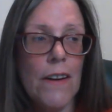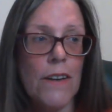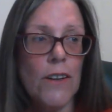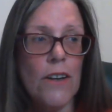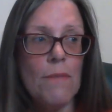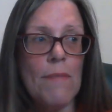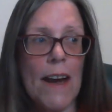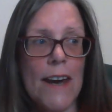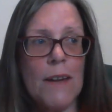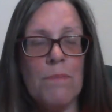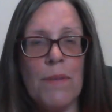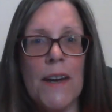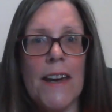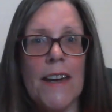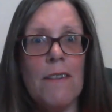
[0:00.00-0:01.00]
You may
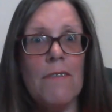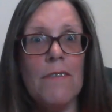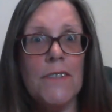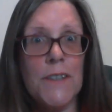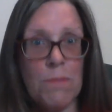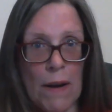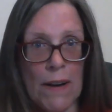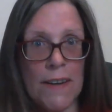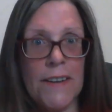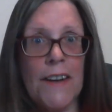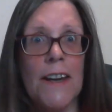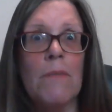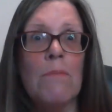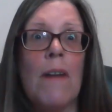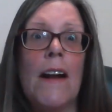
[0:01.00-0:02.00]
be
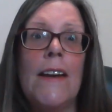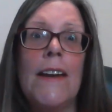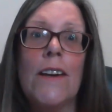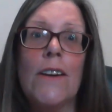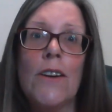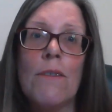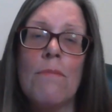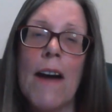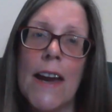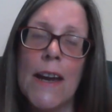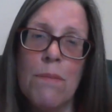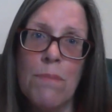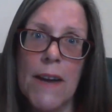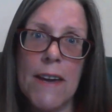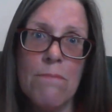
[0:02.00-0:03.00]
spending money, you may
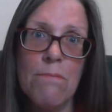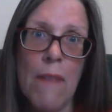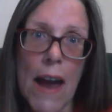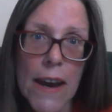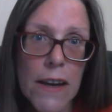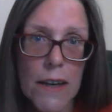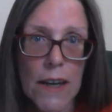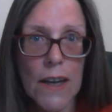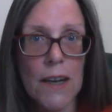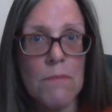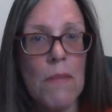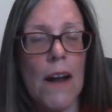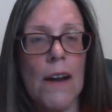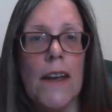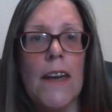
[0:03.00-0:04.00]
be making
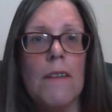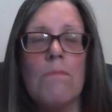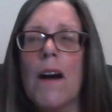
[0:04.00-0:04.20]
money,